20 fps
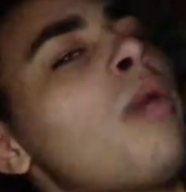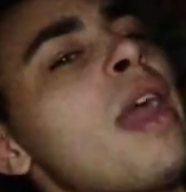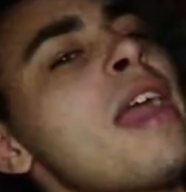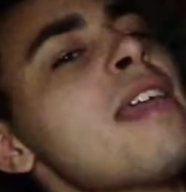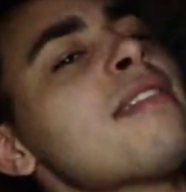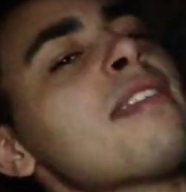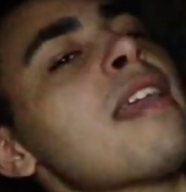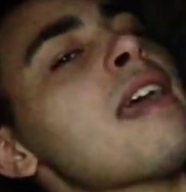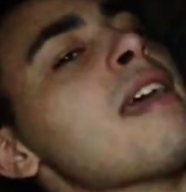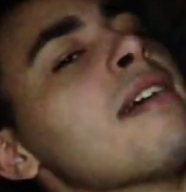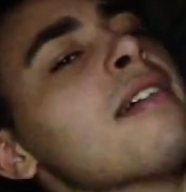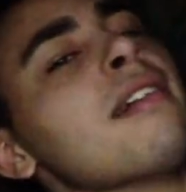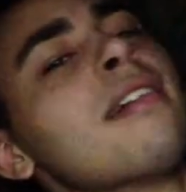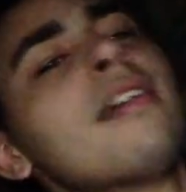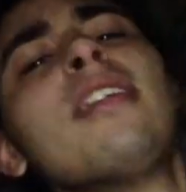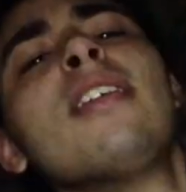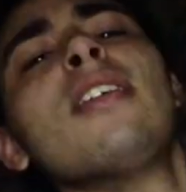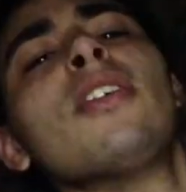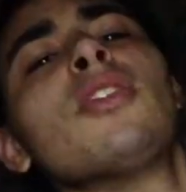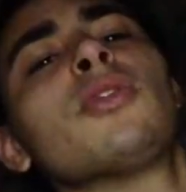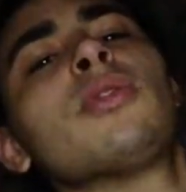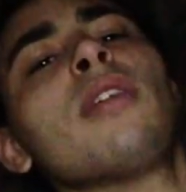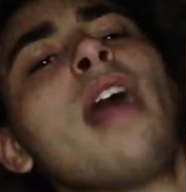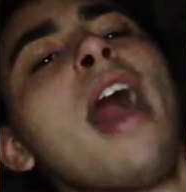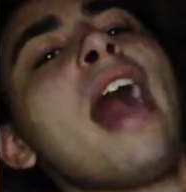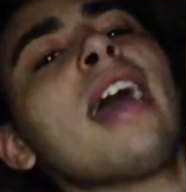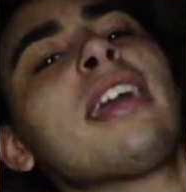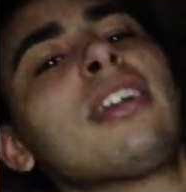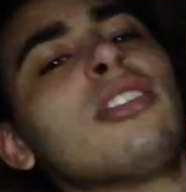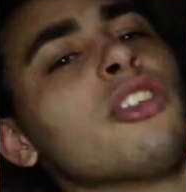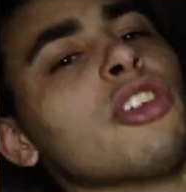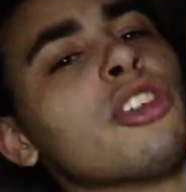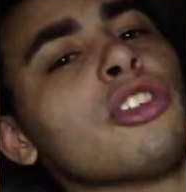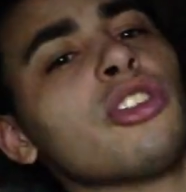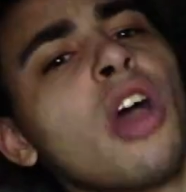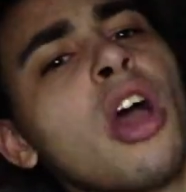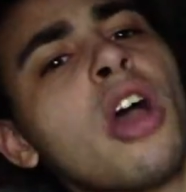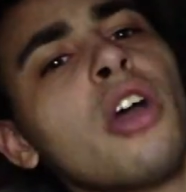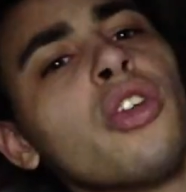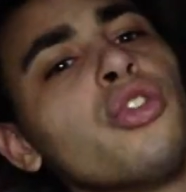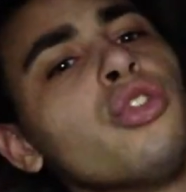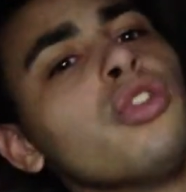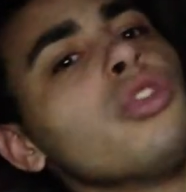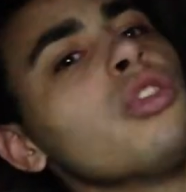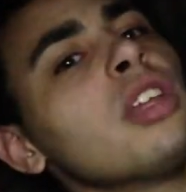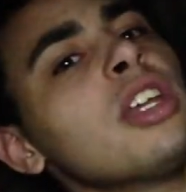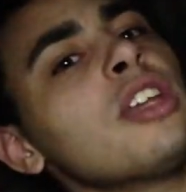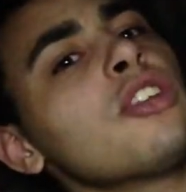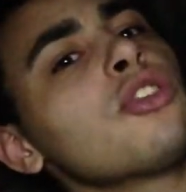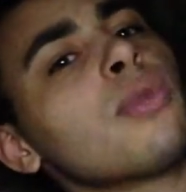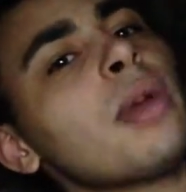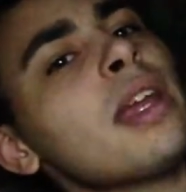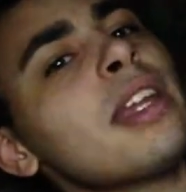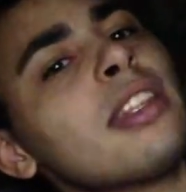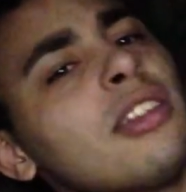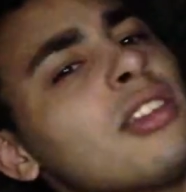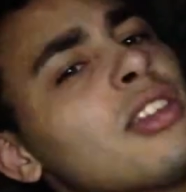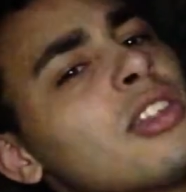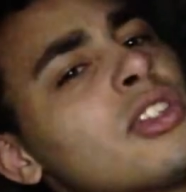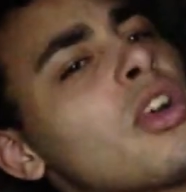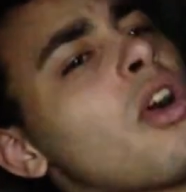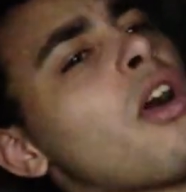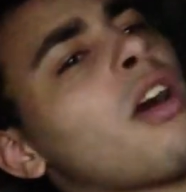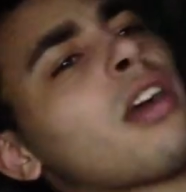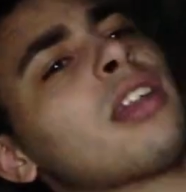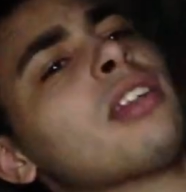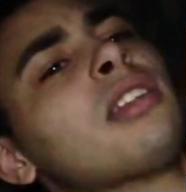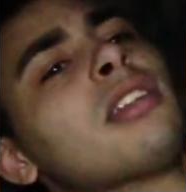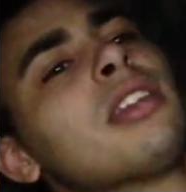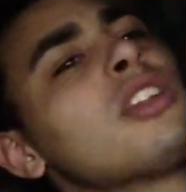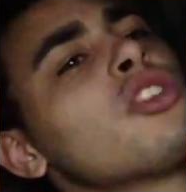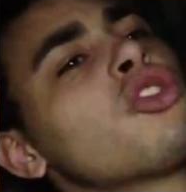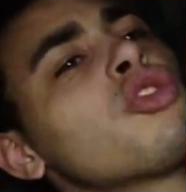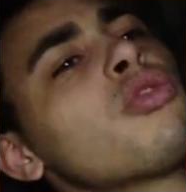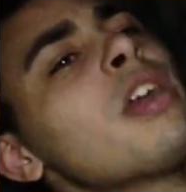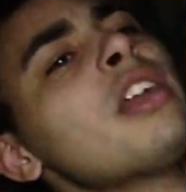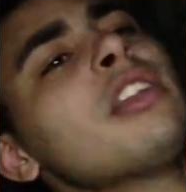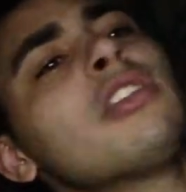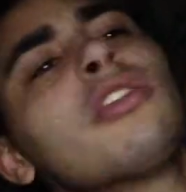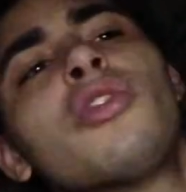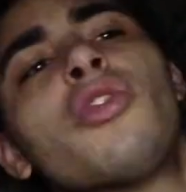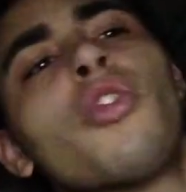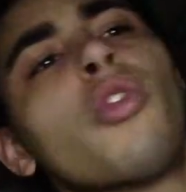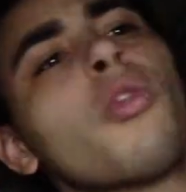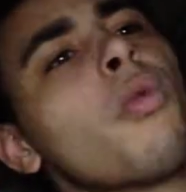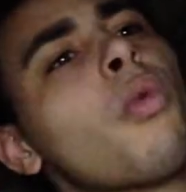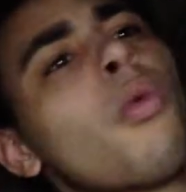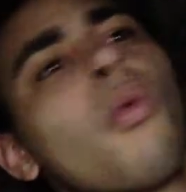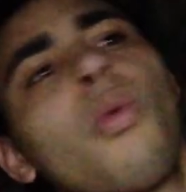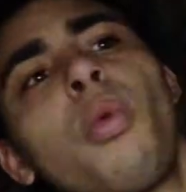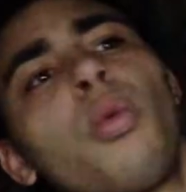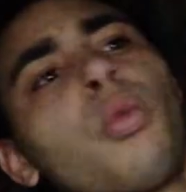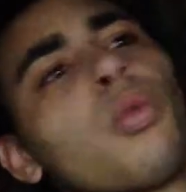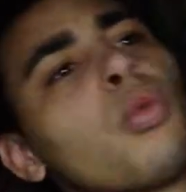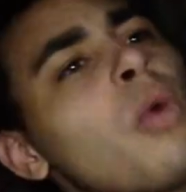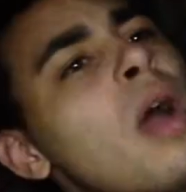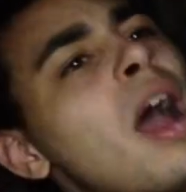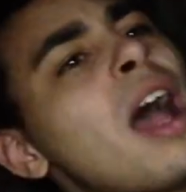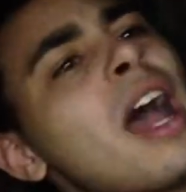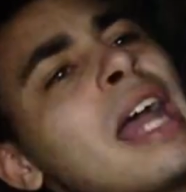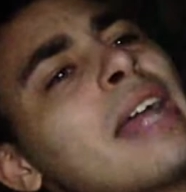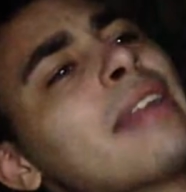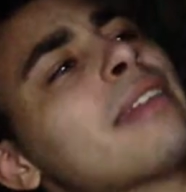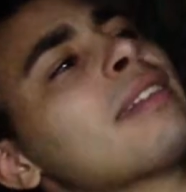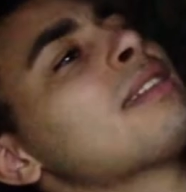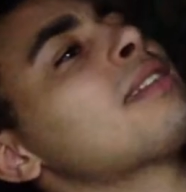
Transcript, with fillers: right there so that I can just get straight to the talking, get straight to the grind.